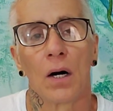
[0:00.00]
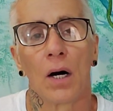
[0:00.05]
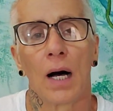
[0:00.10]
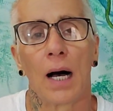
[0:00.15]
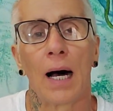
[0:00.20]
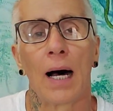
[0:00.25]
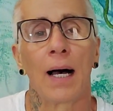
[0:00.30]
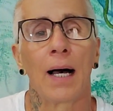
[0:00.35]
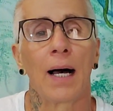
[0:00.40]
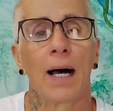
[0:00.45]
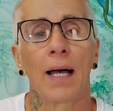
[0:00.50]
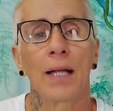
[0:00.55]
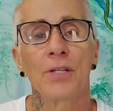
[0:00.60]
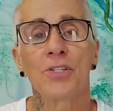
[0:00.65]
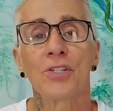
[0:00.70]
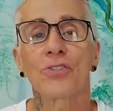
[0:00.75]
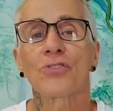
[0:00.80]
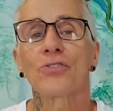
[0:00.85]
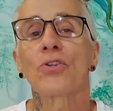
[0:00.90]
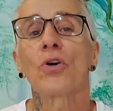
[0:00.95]
I
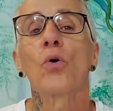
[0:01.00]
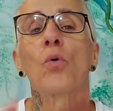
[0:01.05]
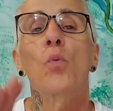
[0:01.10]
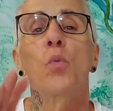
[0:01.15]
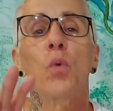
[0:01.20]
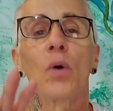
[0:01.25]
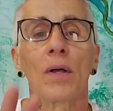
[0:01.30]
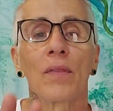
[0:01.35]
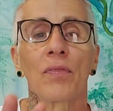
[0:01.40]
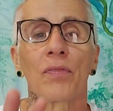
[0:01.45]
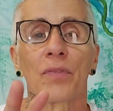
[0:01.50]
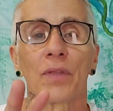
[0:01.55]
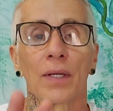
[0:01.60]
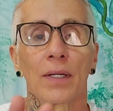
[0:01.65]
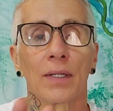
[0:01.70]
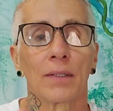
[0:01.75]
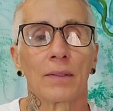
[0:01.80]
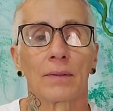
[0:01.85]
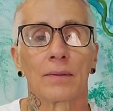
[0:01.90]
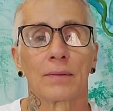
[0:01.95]
just know one
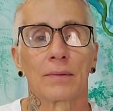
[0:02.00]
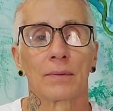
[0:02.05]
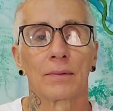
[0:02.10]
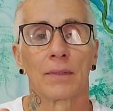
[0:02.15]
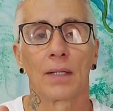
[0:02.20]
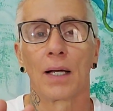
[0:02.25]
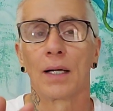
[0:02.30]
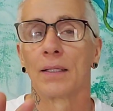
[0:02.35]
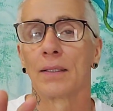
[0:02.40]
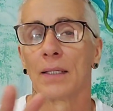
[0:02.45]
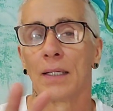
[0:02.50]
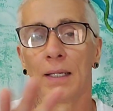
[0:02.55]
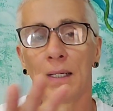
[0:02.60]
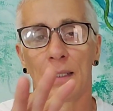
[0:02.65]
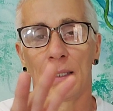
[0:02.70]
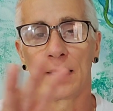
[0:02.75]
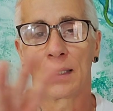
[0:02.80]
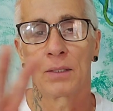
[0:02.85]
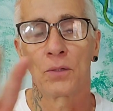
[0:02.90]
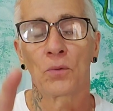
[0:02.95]
thing.
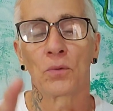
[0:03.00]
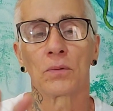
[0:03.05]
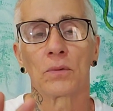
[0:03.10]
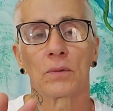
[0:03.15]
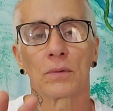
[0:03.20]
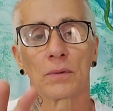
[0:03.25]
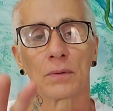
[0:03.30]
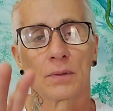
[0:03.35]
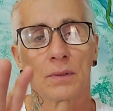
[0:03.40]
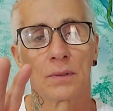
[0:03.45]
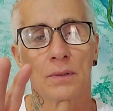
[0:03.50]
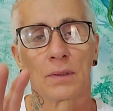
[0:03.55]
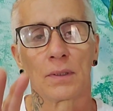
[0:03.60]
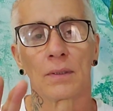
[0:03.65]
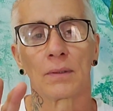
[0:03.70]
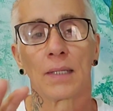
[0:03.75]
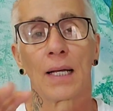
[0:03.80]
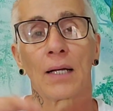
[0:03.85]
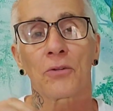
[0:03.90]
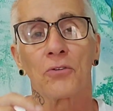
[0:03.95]
I know
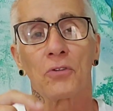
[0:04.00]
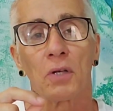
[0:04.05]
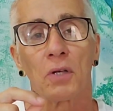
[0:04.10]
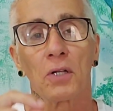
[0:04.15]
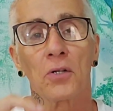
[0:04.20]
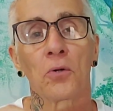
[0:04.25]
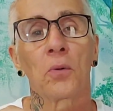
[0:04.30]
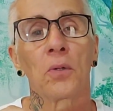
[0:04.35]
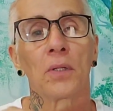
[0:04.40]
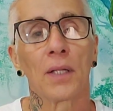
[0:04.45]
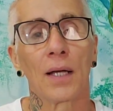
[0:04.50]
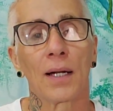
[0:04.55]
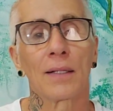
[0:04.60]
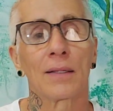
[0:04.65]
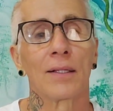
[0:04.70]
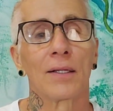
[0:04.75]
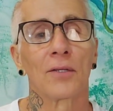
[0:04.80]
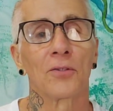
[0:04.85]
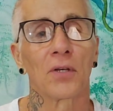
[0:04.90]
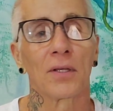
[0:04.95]
a lot
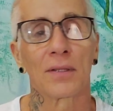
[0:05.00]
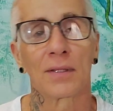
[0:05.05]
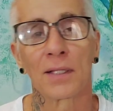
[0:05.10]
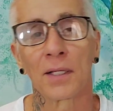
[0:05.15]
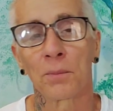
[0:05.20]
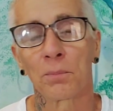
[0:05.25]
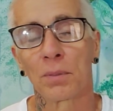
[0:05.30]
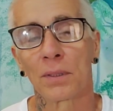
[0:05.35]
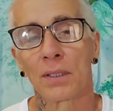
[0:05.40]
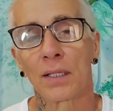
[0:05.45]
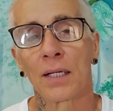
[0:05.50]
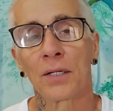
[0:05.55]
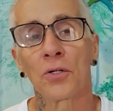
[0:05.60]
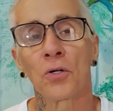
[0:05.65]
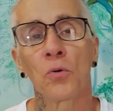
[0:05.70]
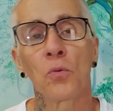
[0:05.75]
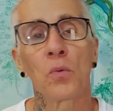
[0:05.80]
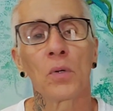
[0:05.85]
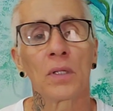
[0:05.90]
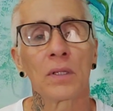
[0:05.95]
of things, I think, but I
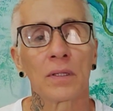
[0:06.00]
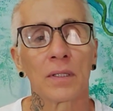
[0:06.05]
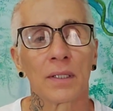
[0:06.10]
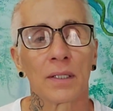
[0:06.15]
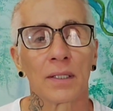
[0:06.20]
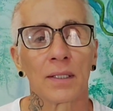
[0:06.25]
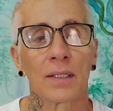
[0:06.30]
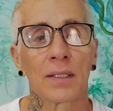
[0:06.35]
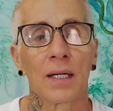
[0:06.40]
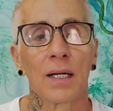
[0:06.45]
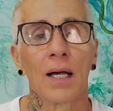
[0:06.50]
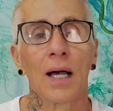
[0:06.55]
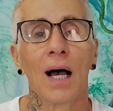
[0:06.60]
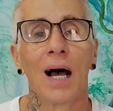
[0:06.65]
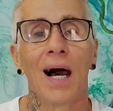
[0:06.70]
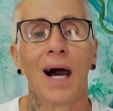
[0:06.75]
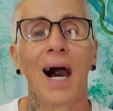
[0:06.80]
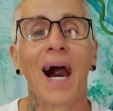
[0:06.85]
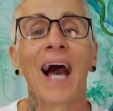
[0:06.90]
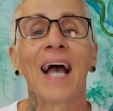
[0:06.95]
know one thing.
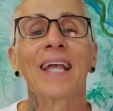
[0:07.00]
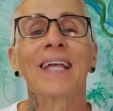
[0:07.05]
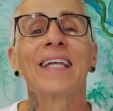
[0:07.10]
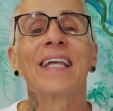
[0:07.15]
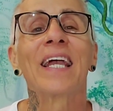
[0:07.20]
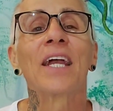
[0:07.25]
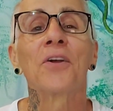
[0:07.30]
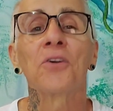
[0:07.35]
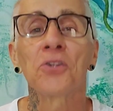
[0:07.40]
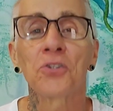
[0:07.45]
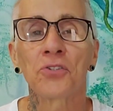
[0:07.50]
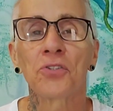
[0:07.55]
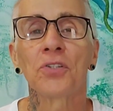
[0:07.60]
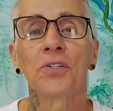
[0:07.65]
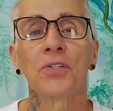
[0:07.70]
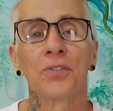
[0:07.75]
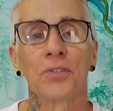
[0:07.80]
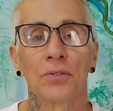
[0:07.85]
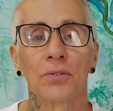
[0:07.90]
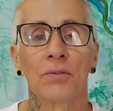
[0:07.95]
I
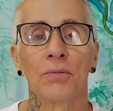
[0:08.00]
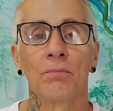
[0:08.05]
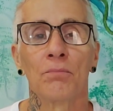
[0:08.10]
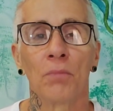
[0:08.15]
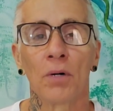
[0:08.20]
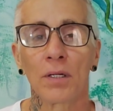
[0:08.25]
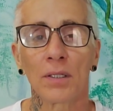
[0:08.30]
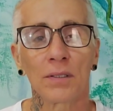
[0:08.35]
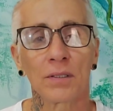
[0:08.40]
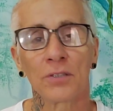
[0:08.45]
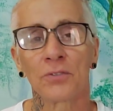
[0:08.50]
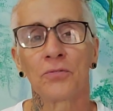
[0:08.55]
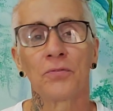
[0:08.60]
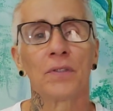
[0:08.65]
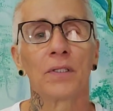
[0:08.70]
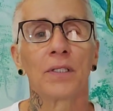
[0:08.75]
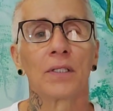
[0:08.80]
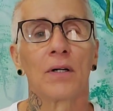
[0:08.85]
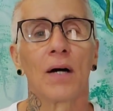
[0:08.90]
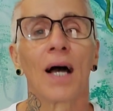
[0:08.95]
guarantee you, mark this
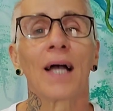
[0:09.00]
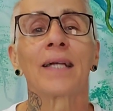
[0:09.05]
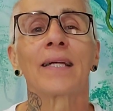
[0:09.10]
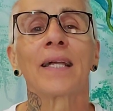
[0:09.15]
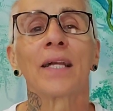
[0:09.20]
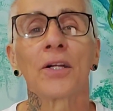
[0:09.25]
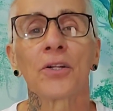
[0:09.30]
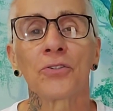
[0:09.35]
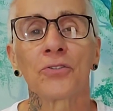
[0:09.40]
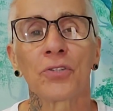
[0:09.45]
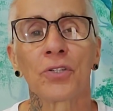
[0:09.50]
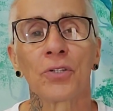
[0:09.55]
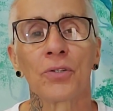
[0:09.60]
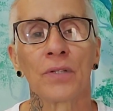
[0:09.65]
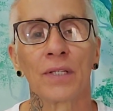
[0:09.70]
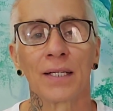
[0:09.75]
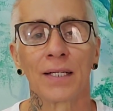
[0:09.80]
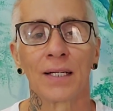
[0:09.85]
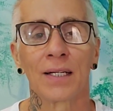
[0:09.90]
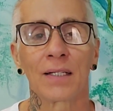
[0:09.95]
video, I guarantee you
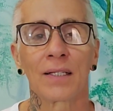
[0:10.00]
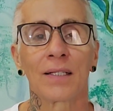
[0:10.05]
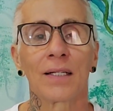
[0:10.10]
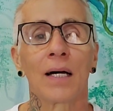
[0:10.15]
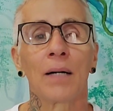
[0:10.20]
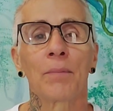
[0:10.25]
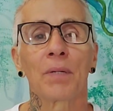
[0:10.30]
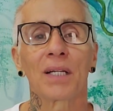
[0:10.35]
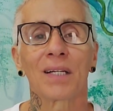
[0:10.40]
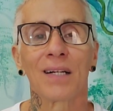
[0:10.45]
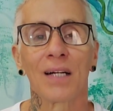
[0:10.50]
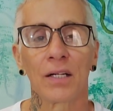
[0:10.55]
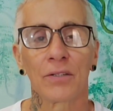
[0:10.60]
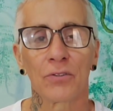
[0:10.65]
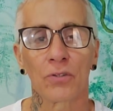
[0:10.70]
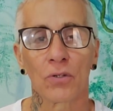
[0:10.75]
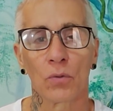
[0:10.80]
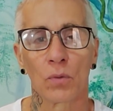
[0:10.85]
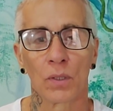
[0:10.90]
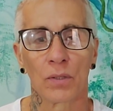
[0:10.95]
the economic
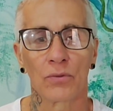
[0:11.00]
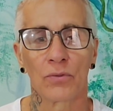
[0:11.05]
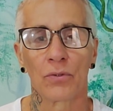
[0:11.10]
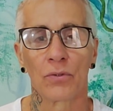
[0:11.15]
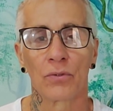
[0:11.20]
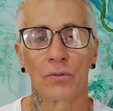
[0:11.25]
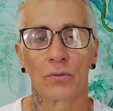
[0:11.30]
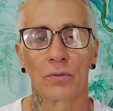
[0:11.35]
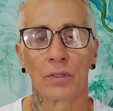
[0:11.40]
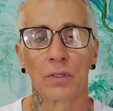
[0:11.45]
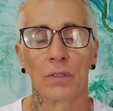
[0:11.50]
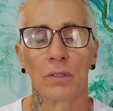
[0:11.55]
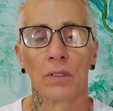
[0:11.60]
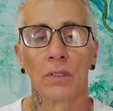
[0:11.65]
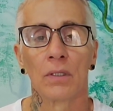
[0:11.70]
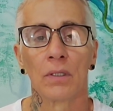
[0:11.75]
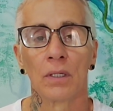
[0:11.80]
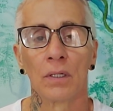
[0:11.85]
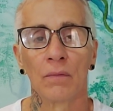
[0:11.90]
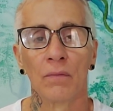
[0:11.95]
consequences
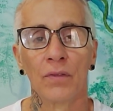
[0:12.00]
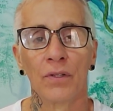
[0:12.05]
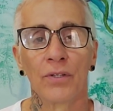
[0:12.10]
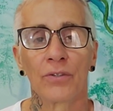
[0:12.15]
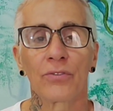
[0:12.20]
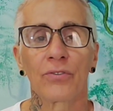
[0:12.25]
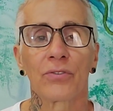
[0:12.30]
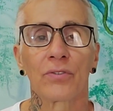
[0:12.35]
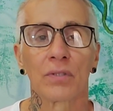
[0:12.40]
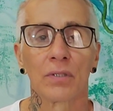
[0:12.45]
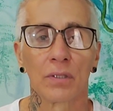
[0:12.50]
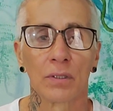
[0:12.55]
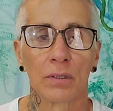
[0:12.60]
of this